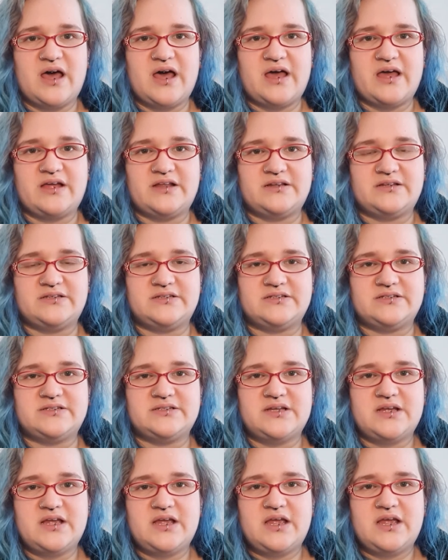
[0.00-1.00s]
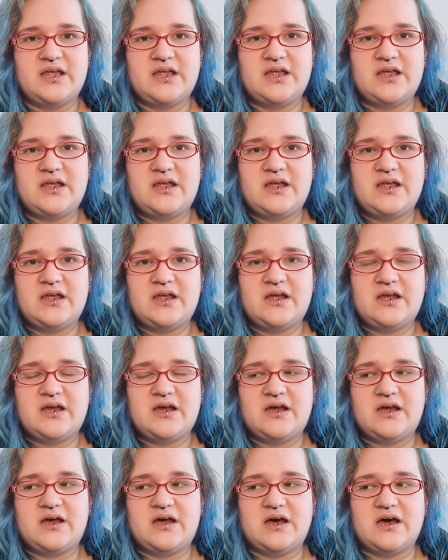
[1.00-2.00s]
and
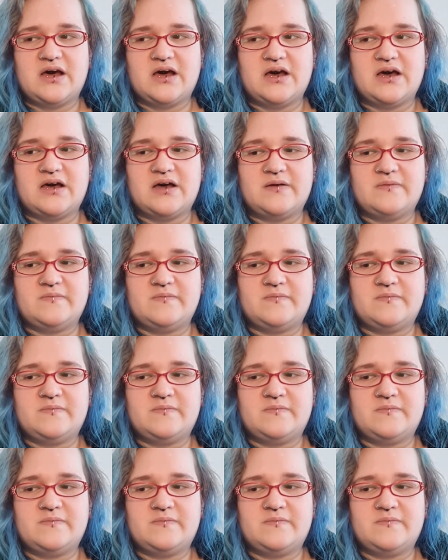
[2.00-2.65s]
I